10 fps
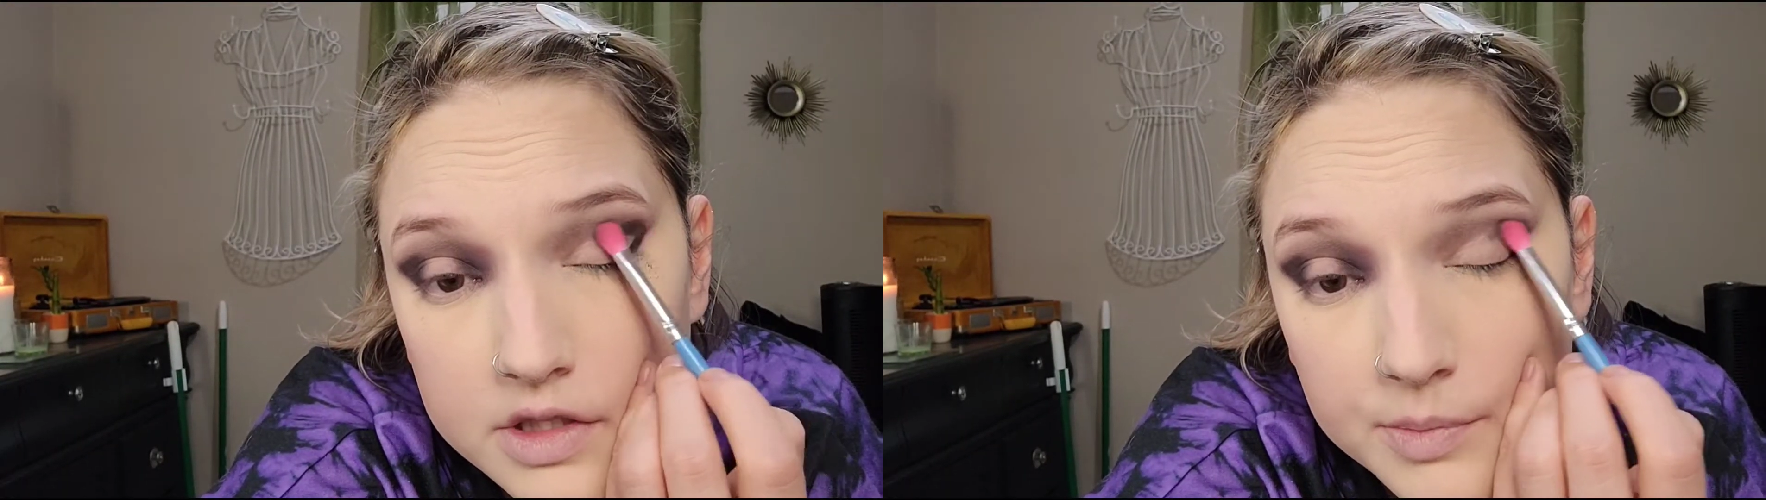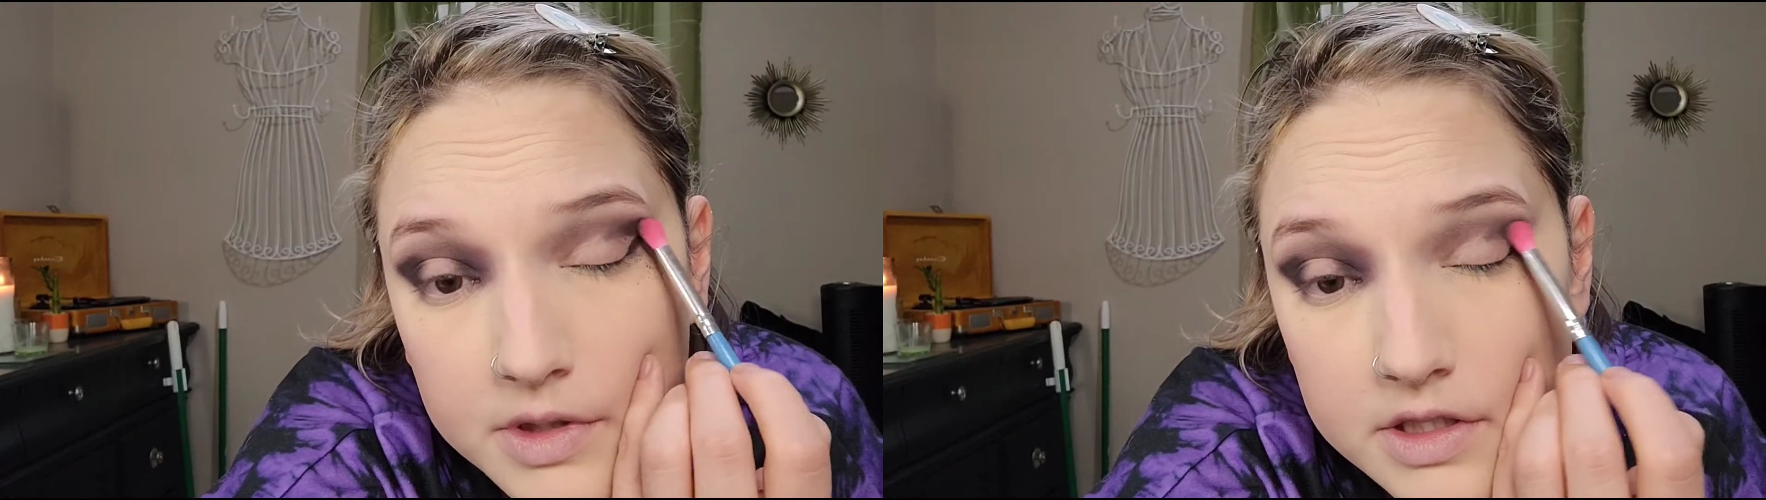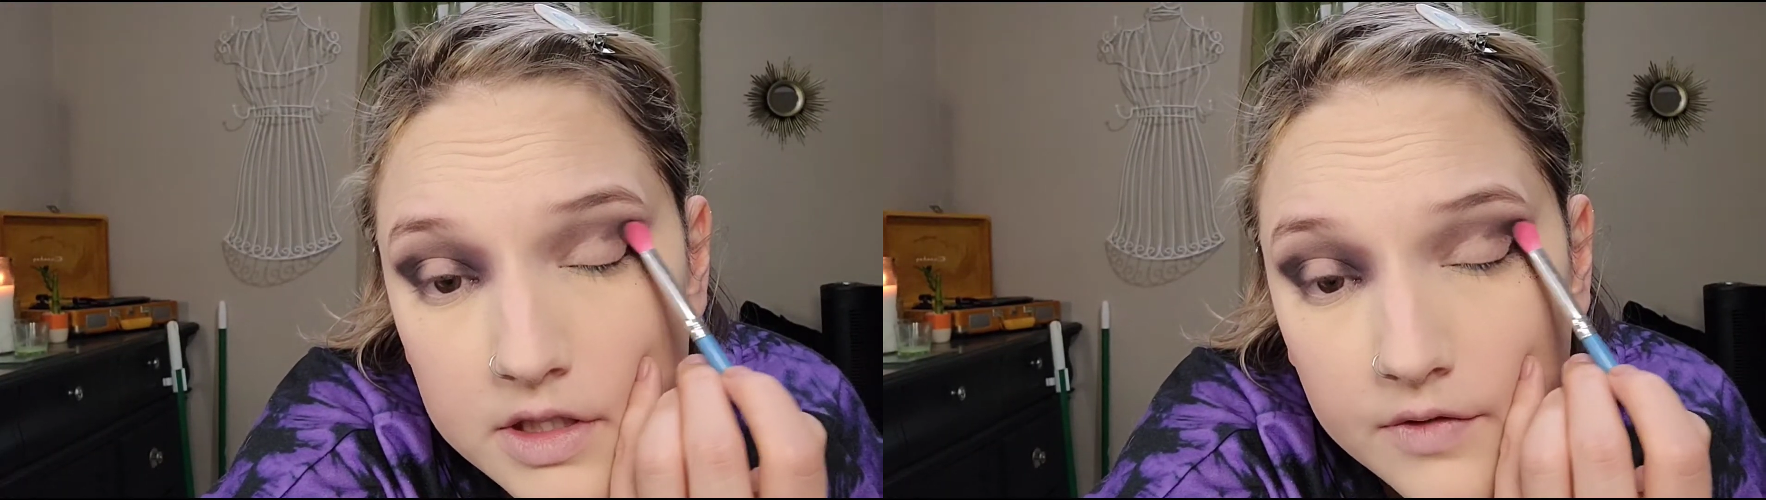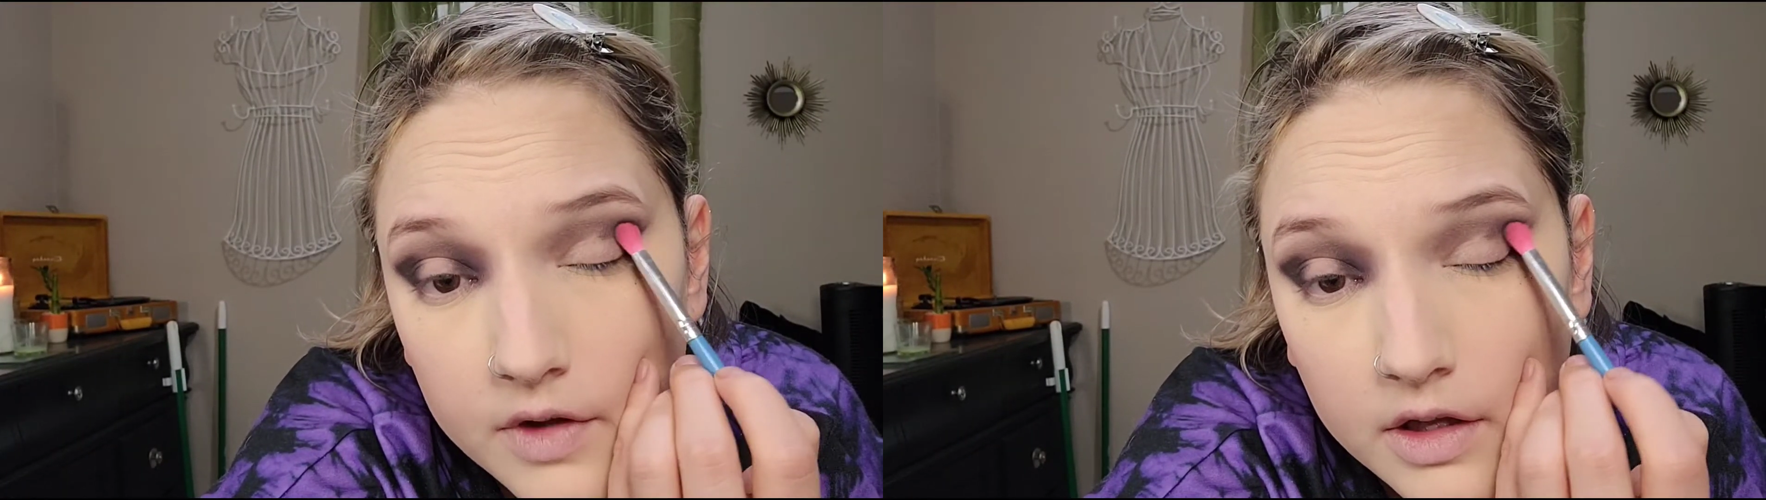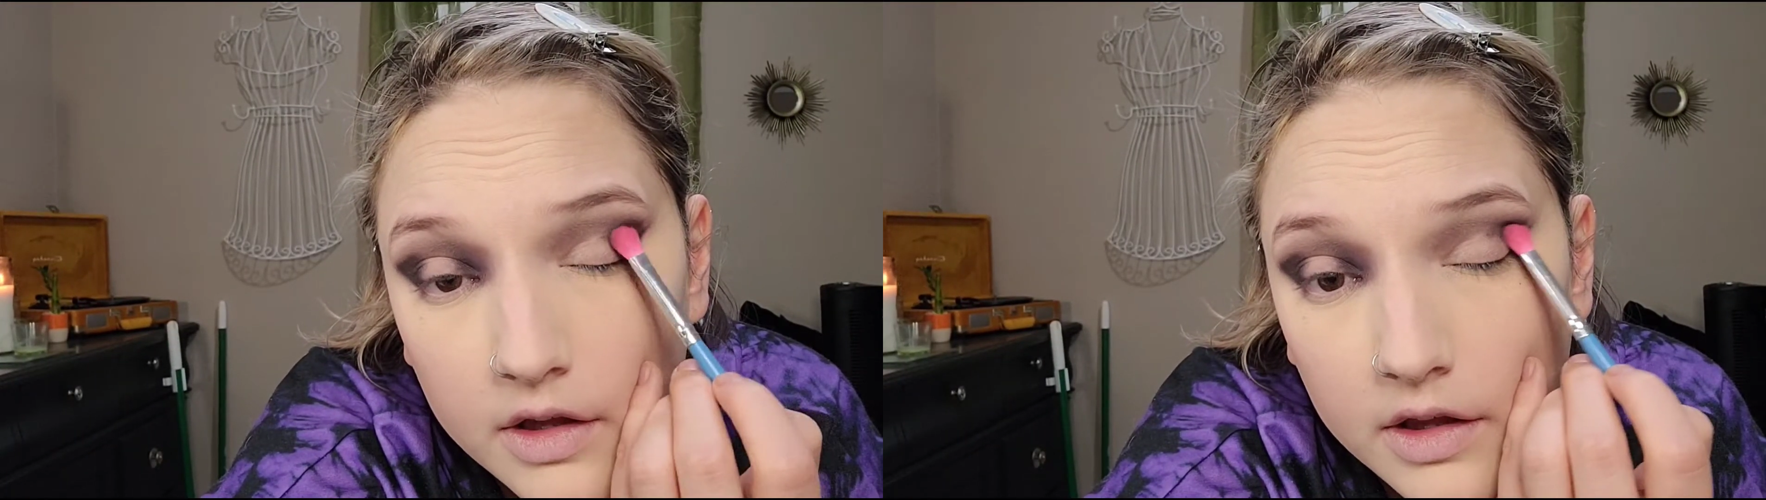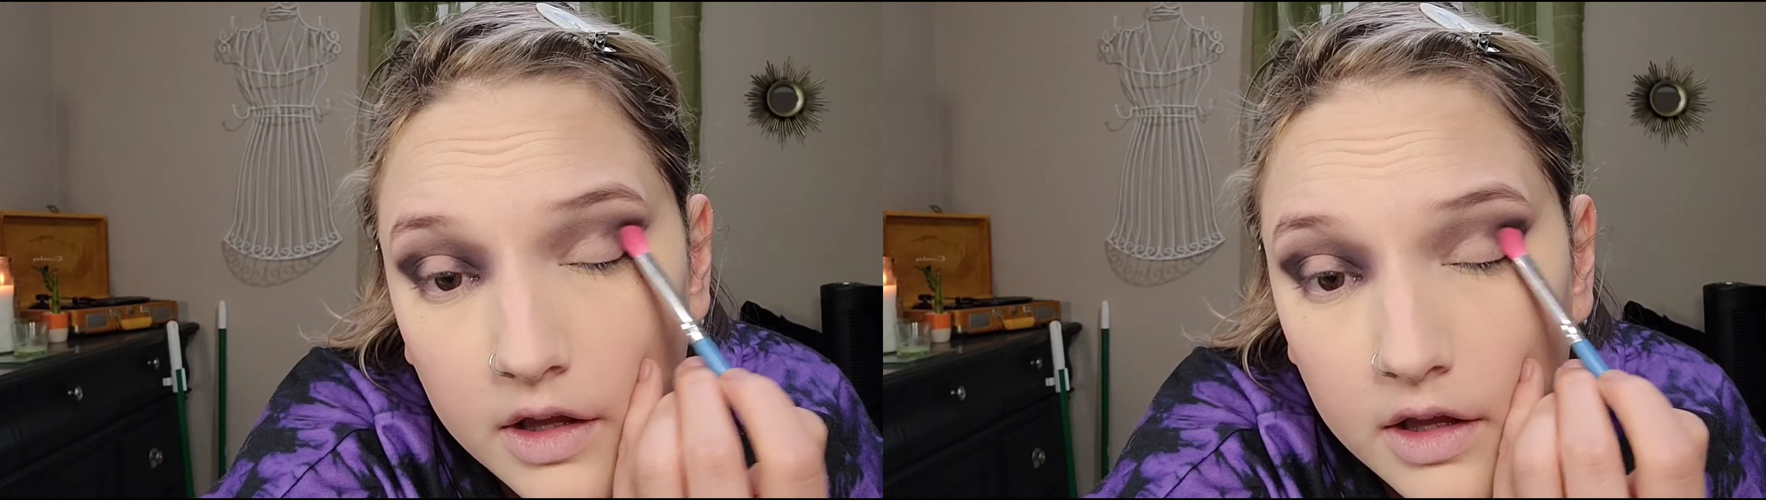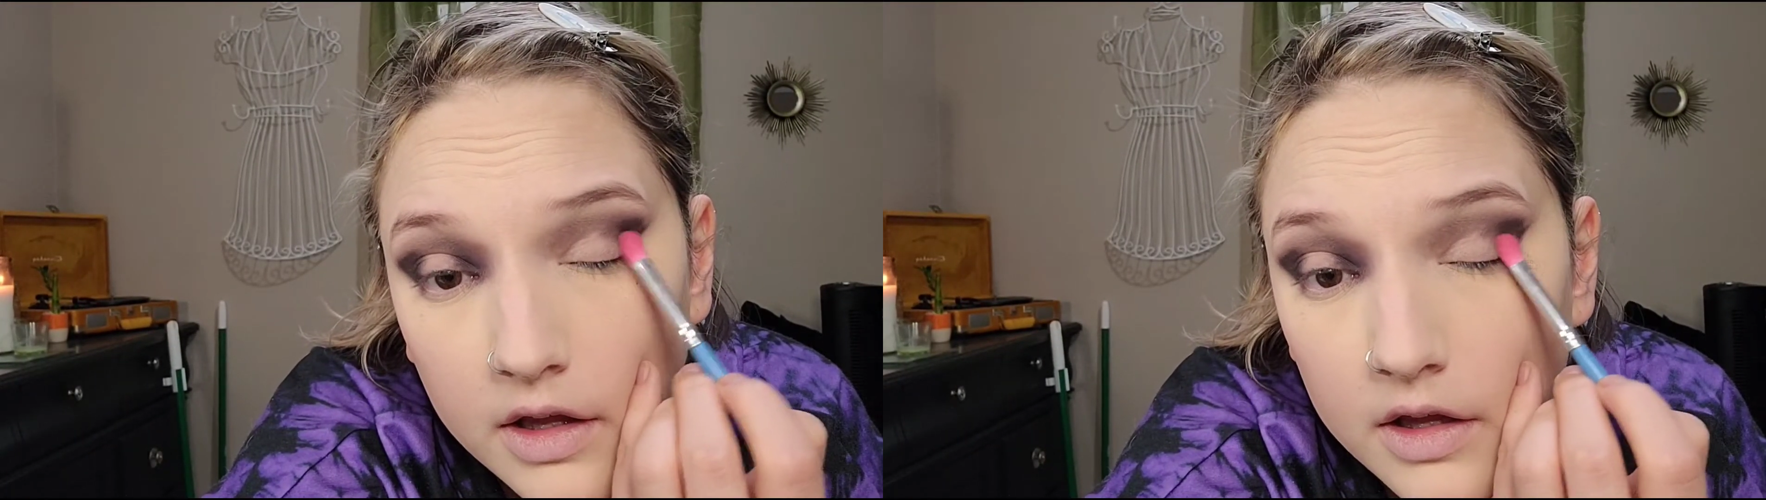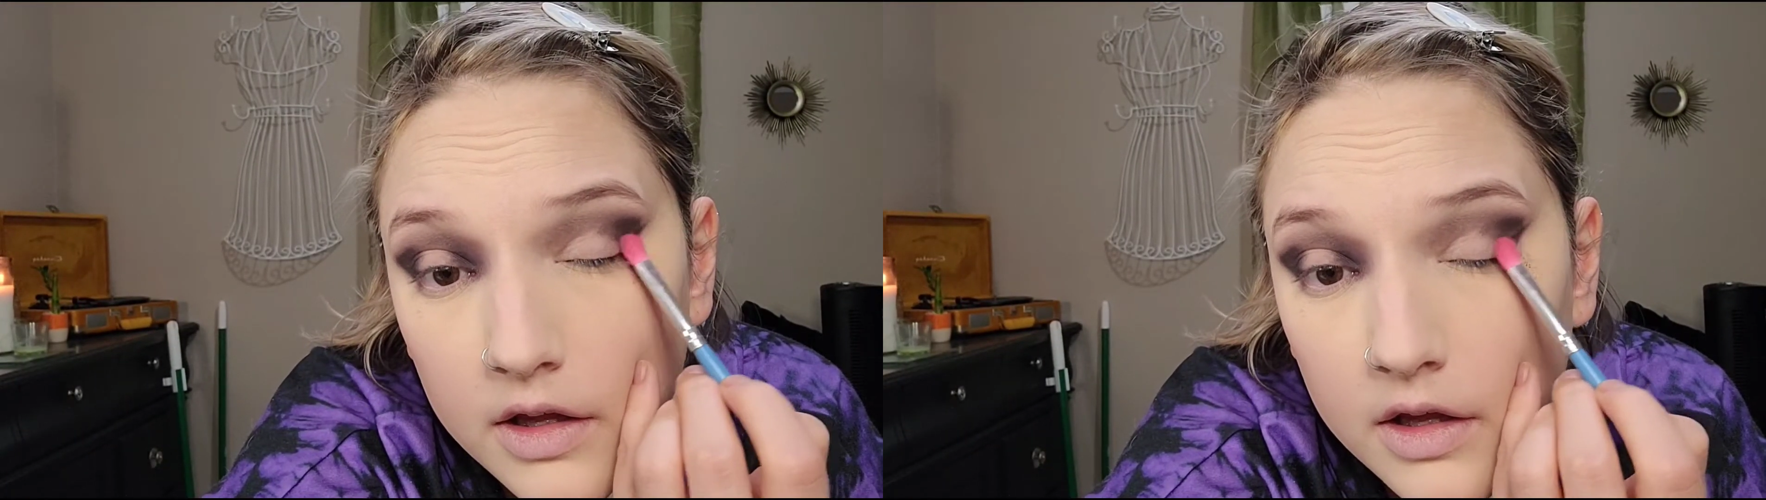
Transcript: specifically,